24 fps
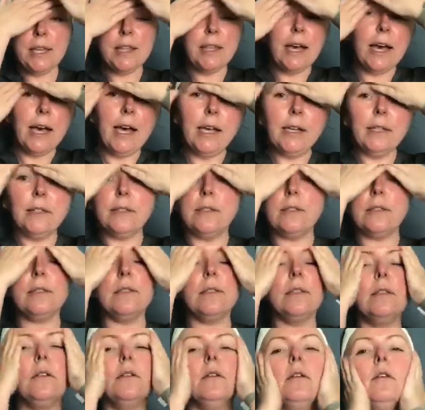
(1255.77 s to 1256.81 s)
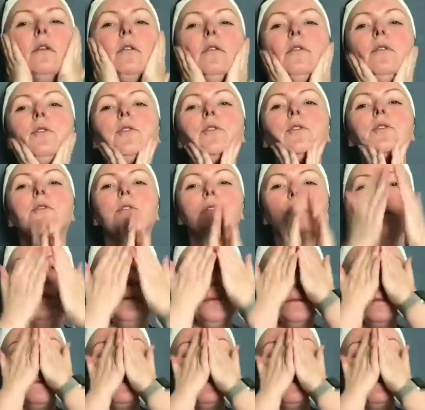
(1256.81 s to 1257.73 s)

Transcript: that onto